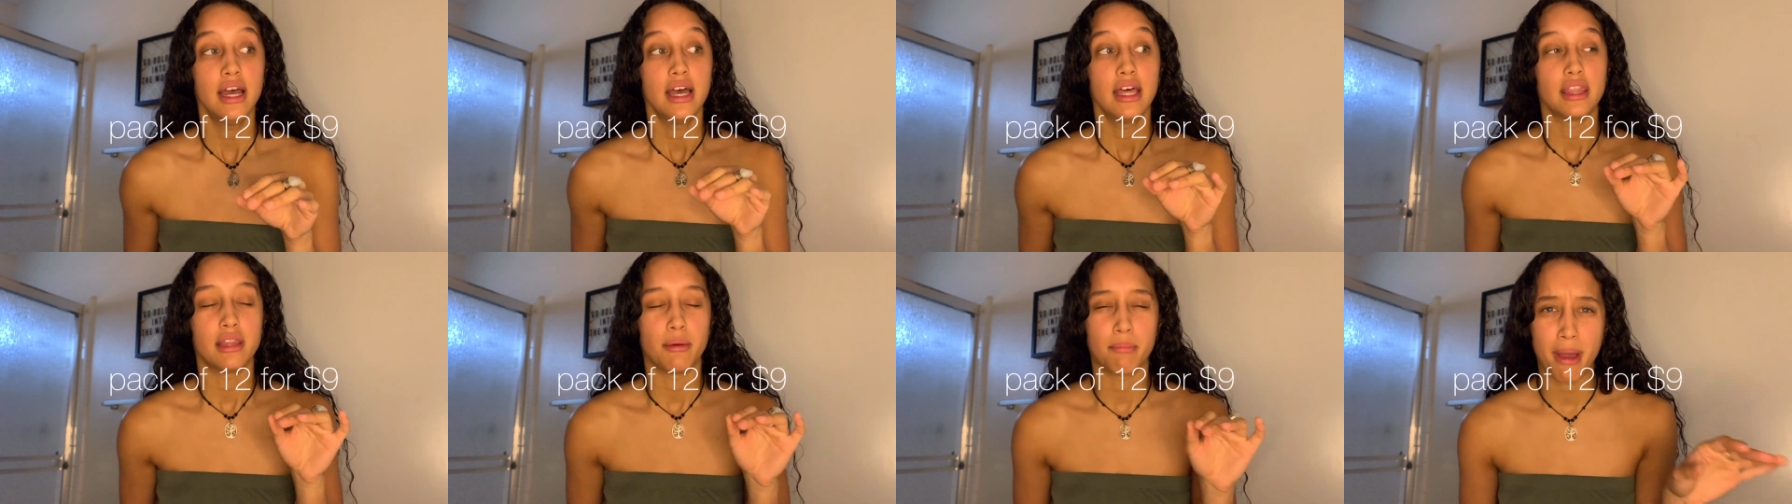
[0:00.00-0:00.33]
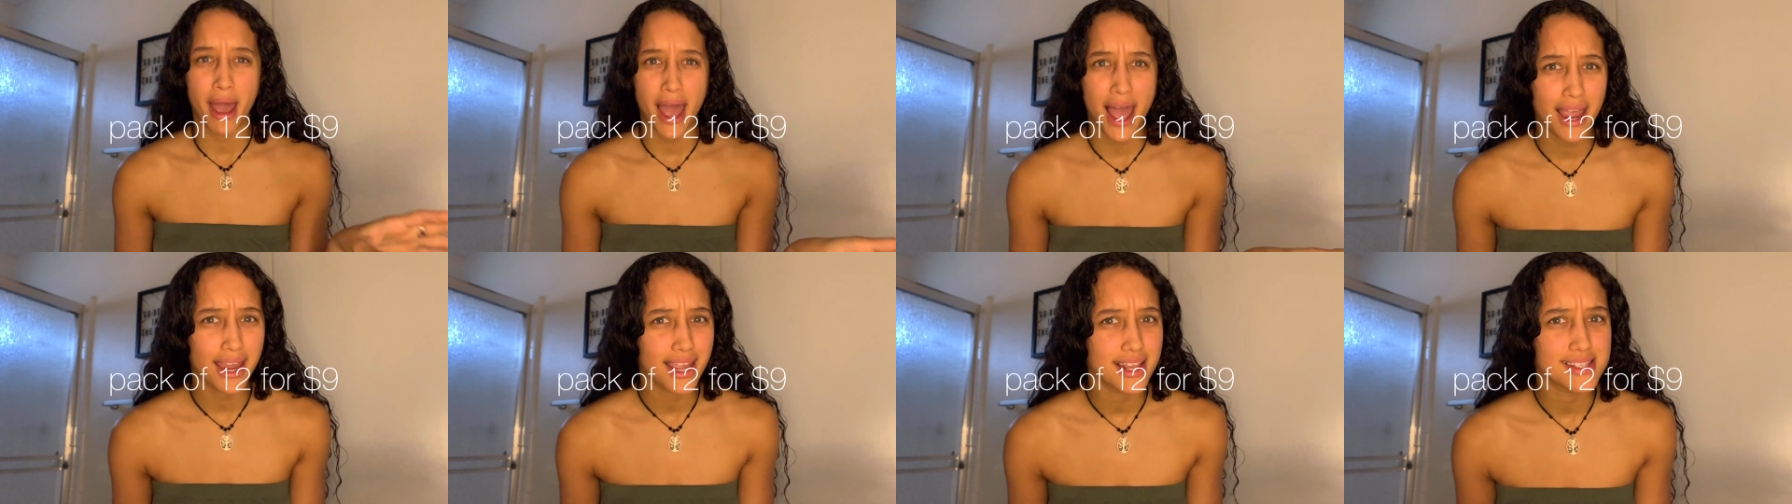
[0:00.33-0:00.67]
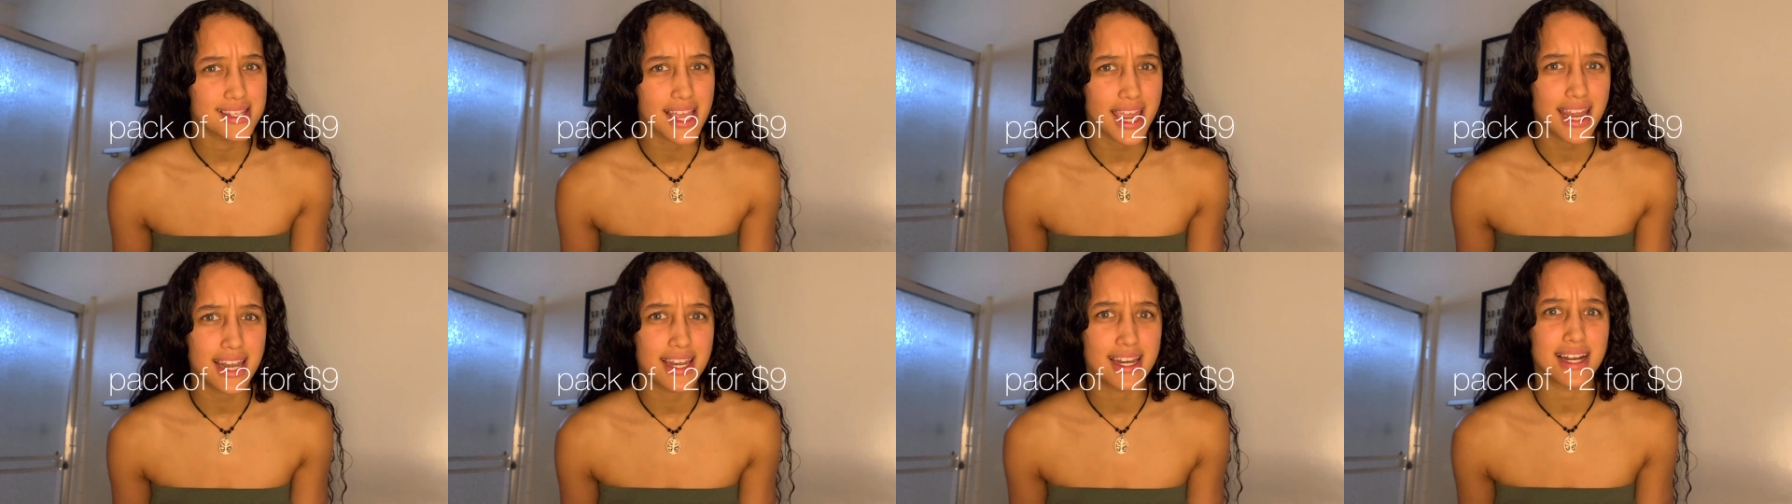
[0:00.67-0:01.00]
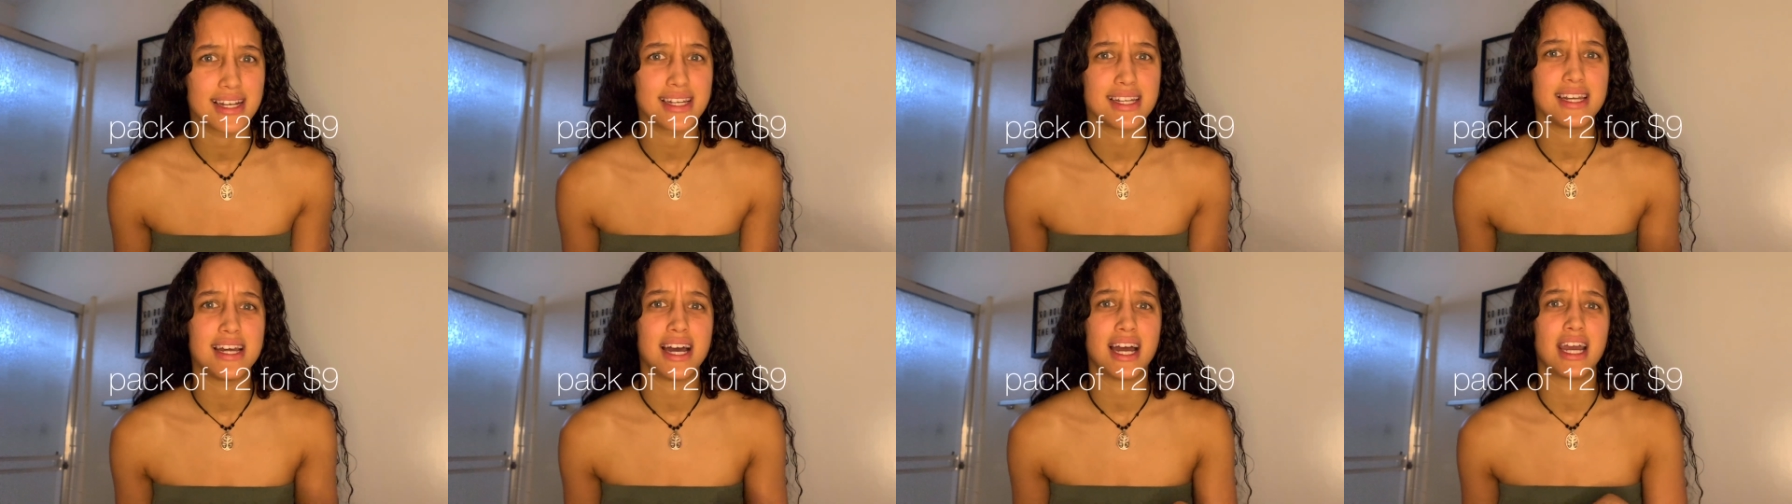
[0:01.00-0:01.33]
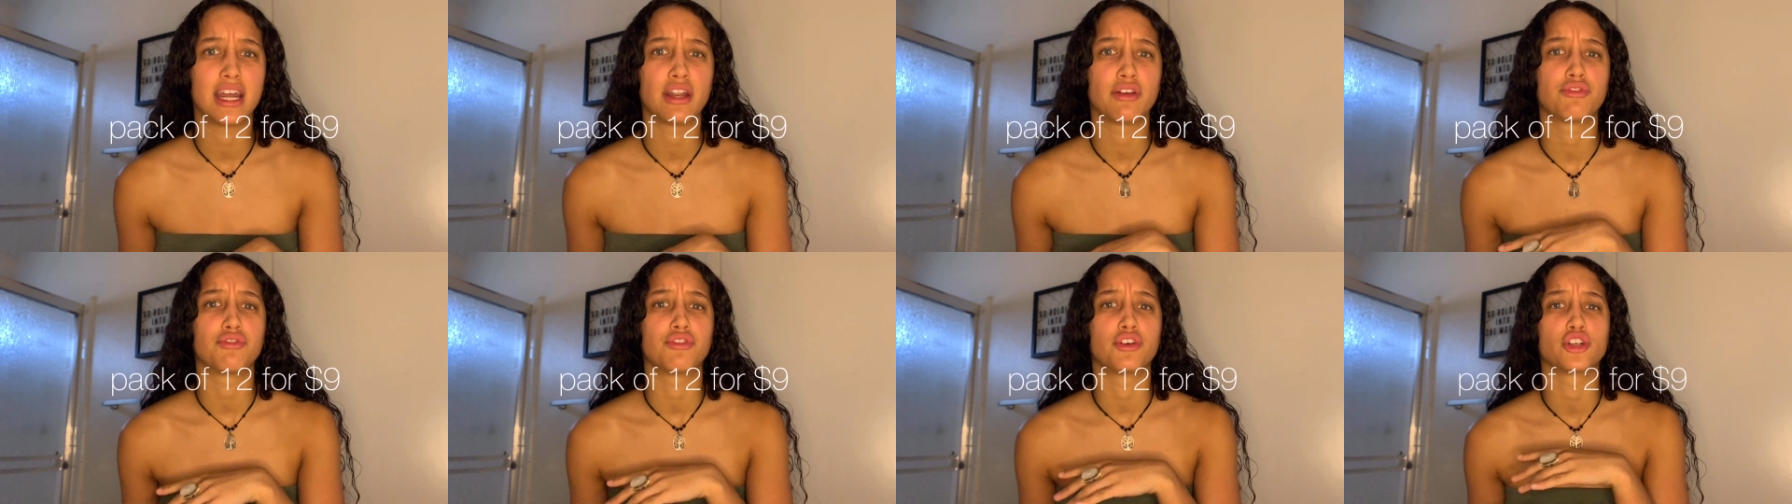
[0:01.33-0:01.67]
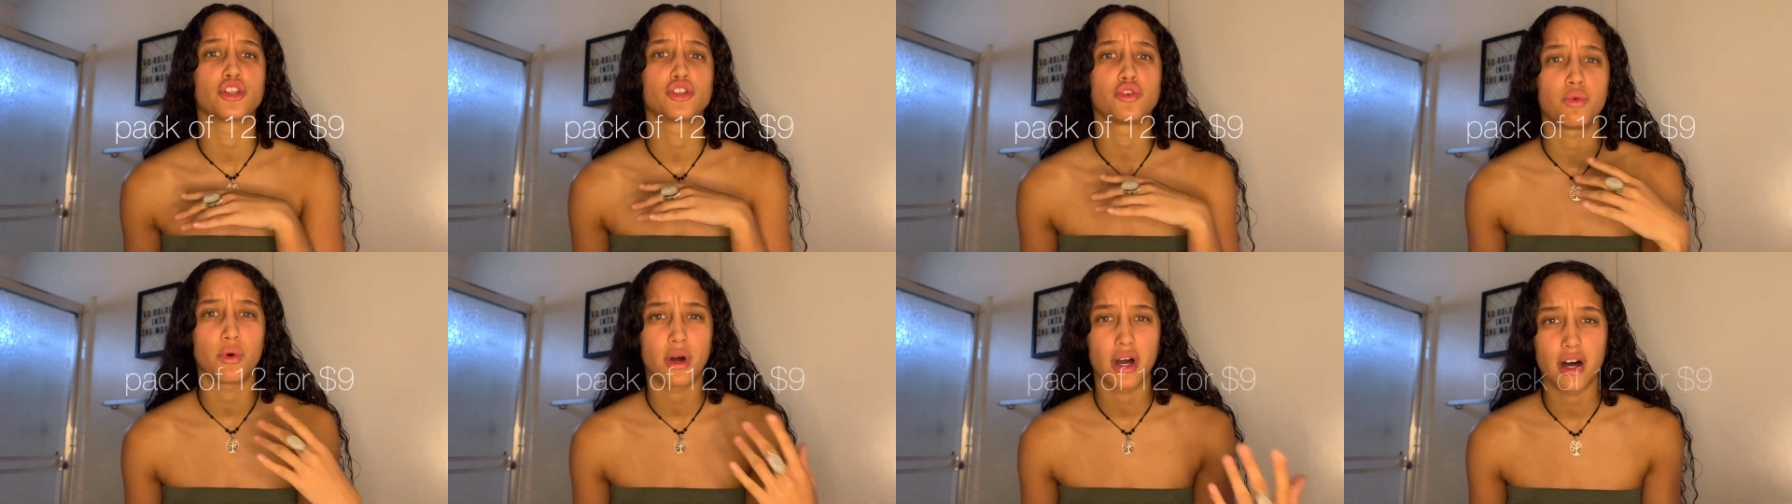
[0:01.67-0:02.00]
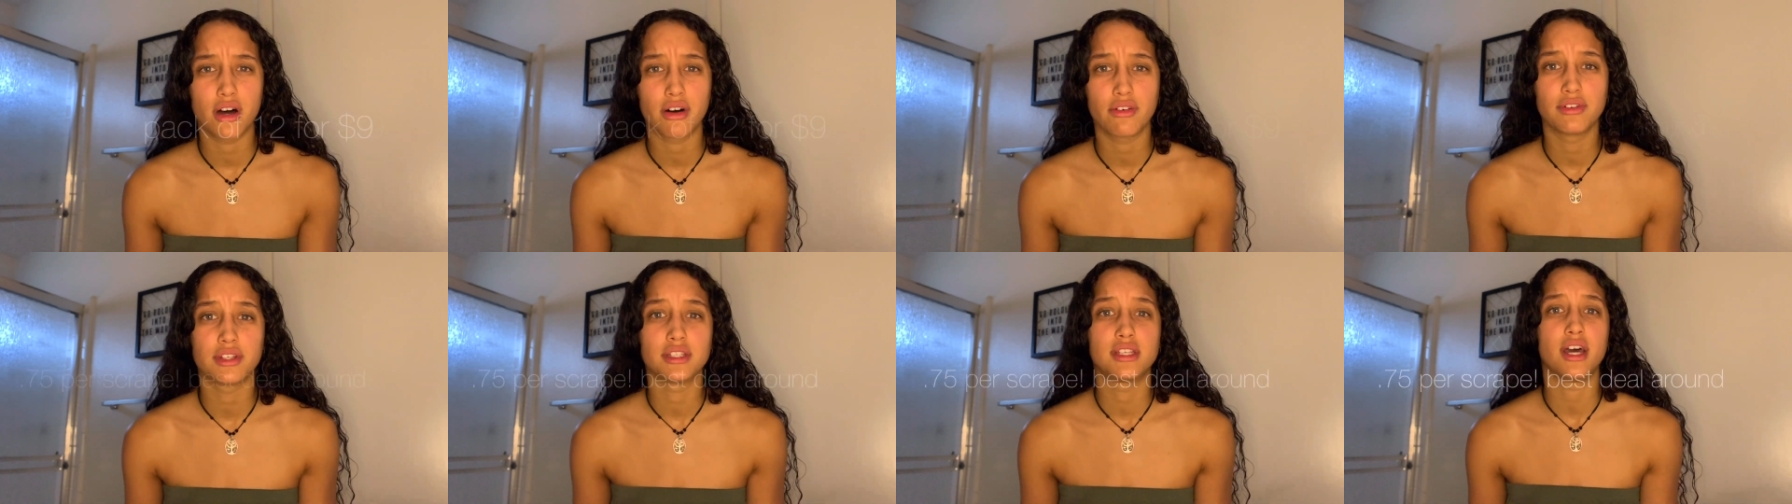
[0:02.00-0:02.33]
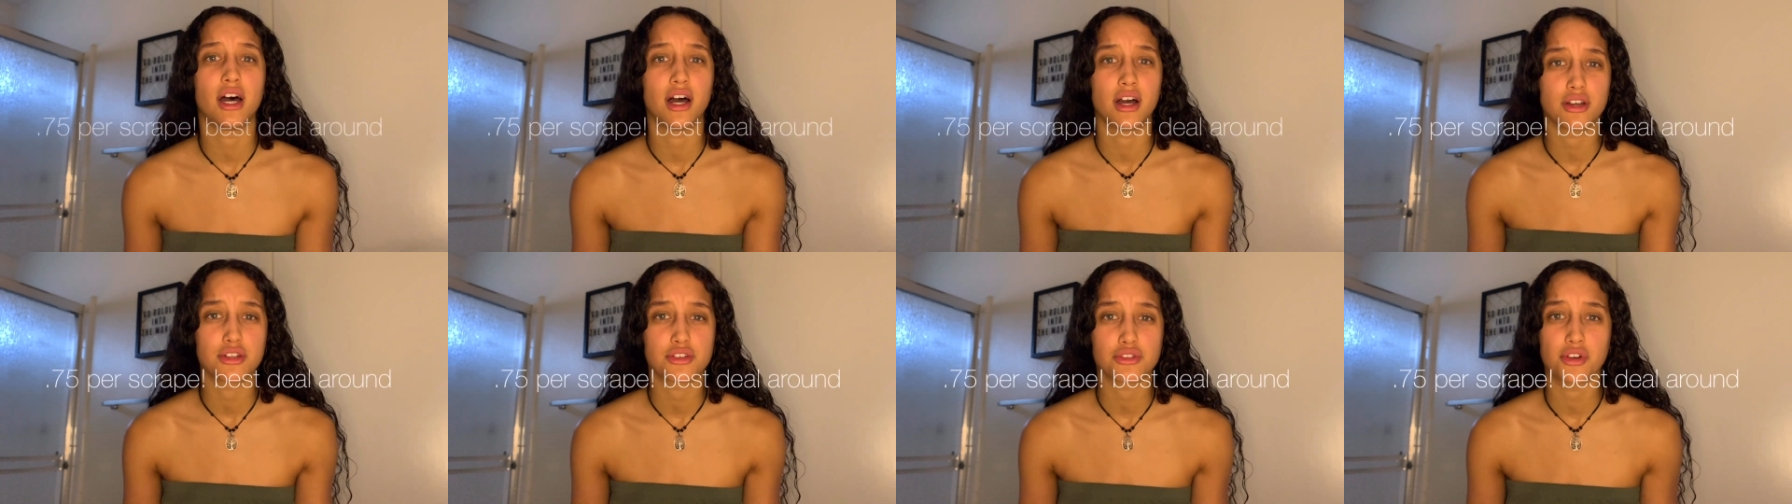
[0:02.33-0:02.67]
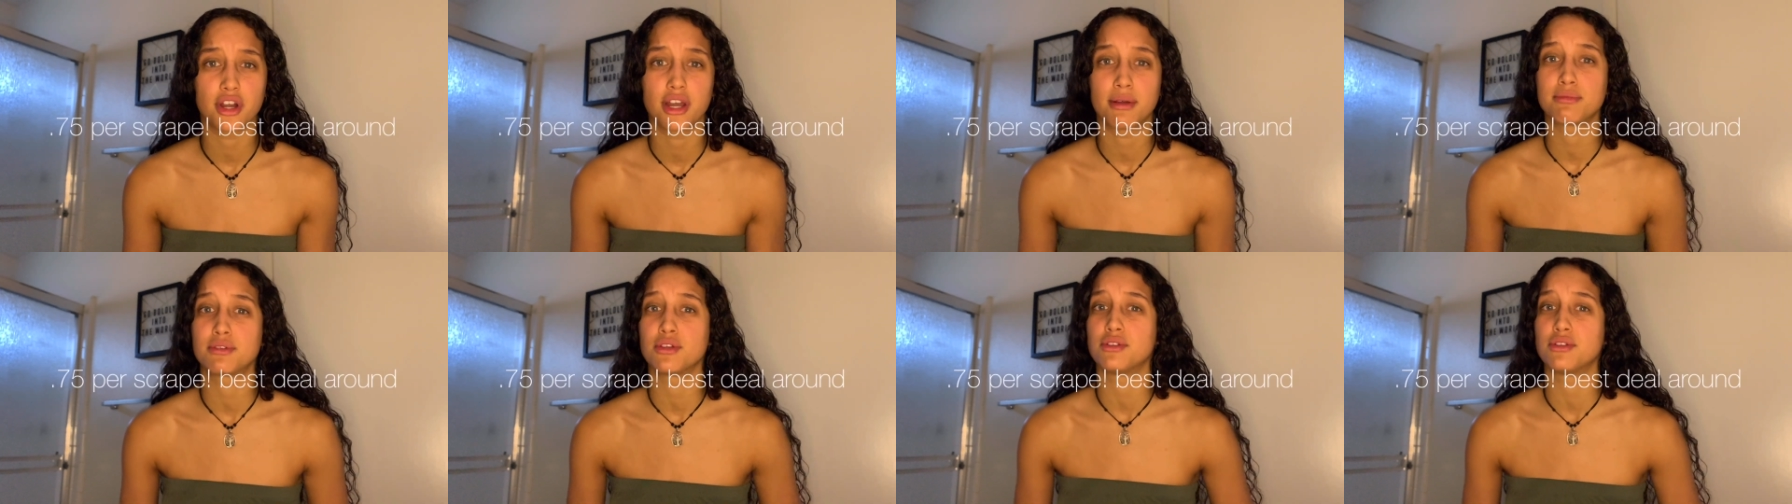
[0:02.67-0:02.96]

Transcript: the pack is $8.99 for 12 tongue scrapes,